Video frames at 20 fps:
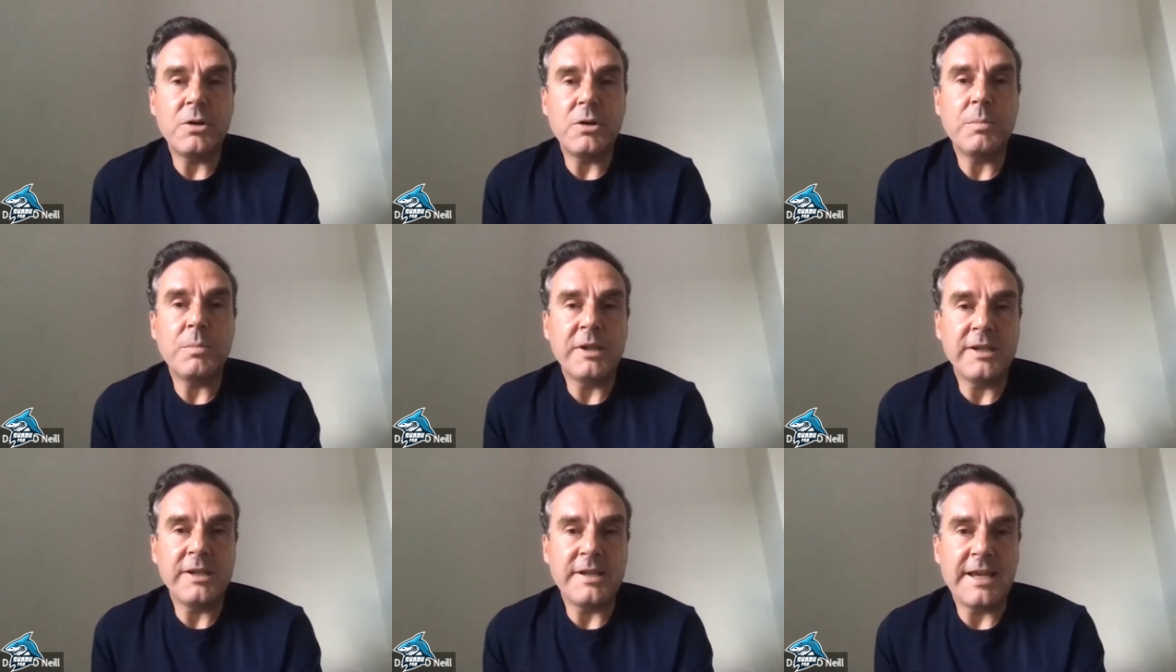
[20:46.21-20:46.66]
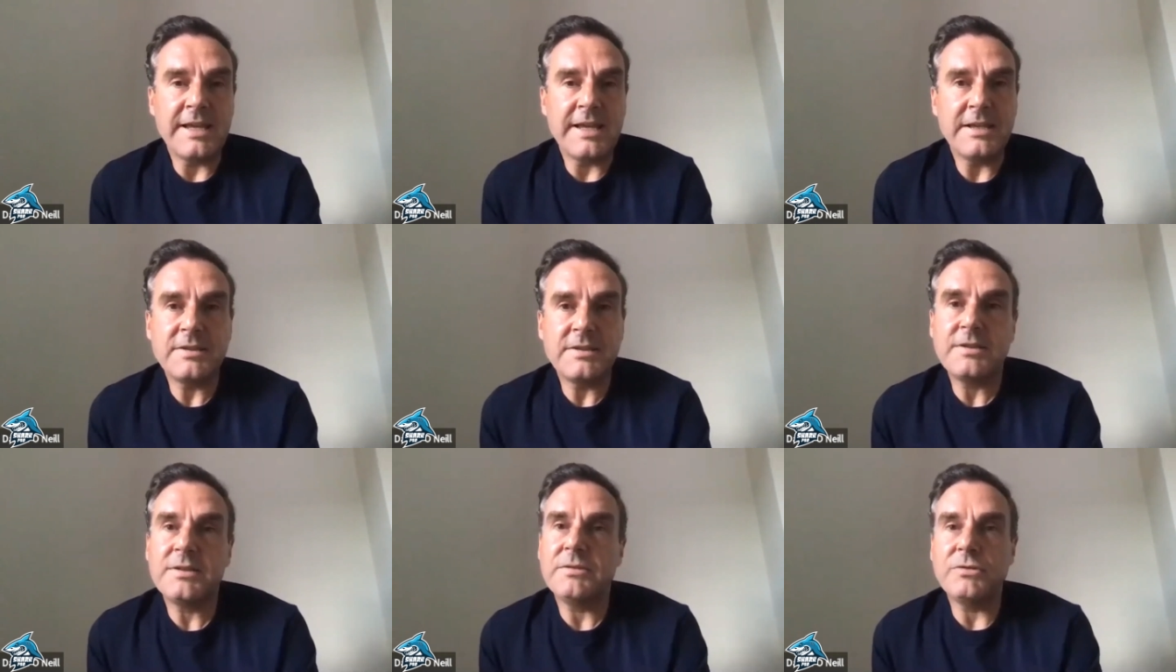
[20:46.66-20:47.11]
couple of
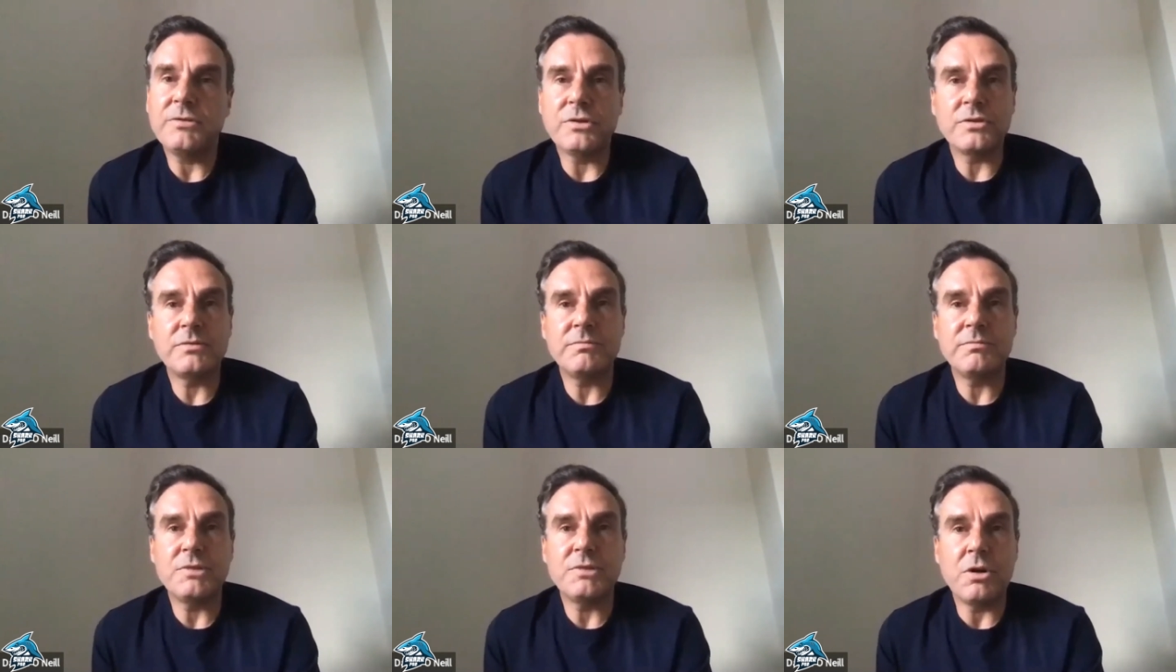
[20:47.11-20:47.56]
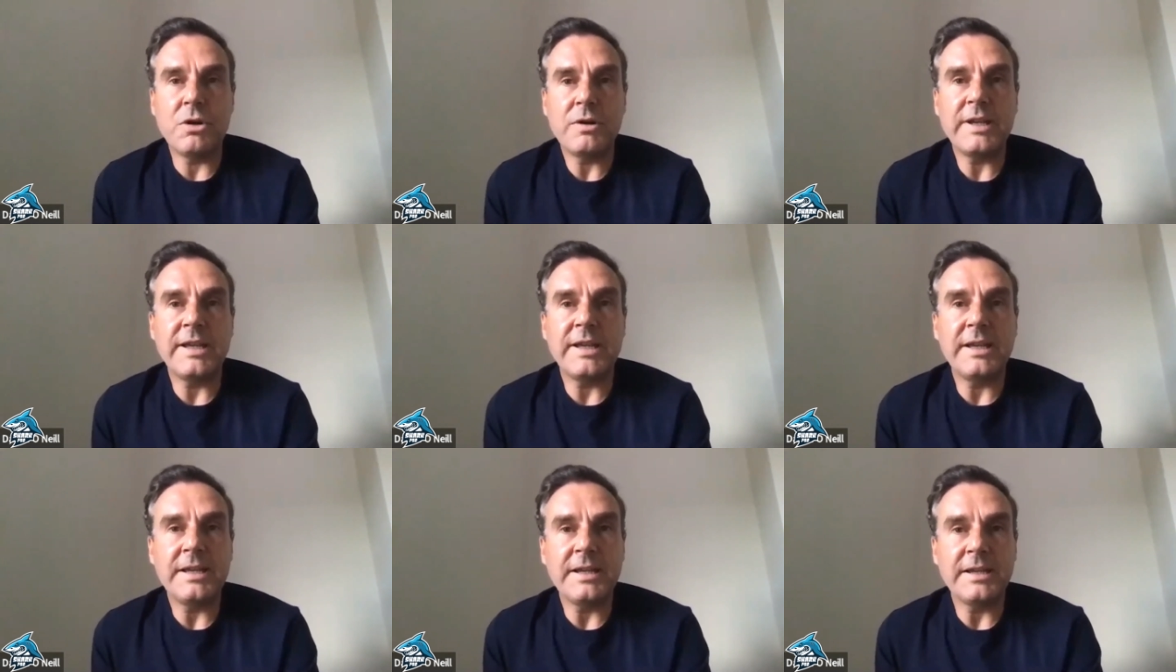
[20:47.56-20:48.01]
days just
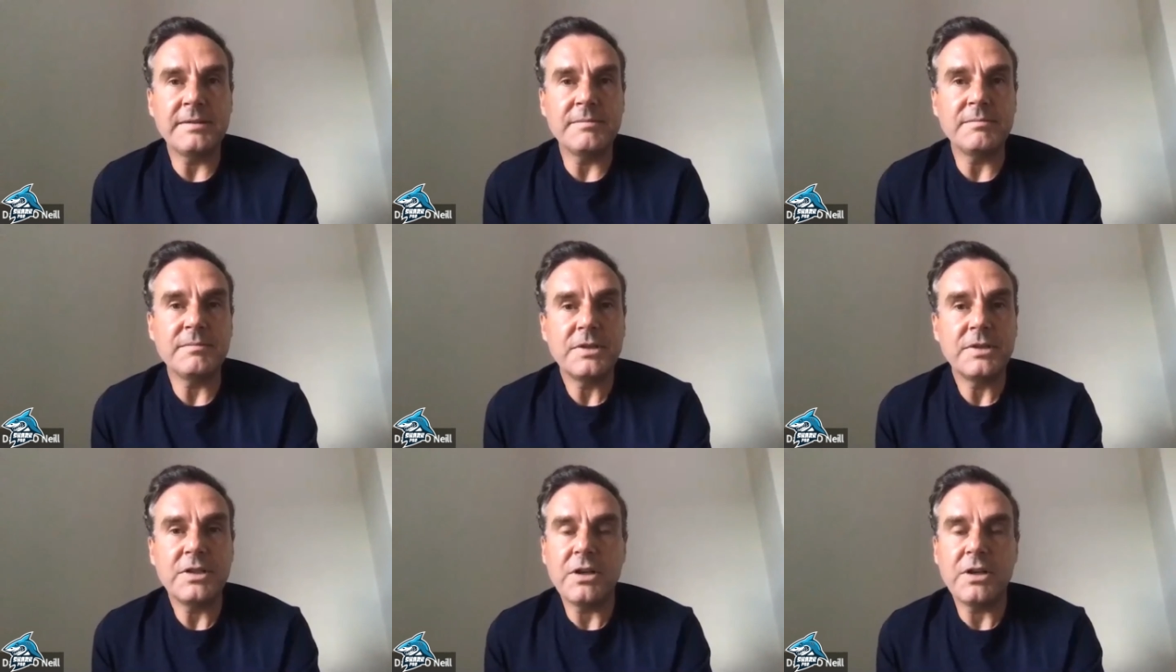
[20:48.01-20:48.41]
talking and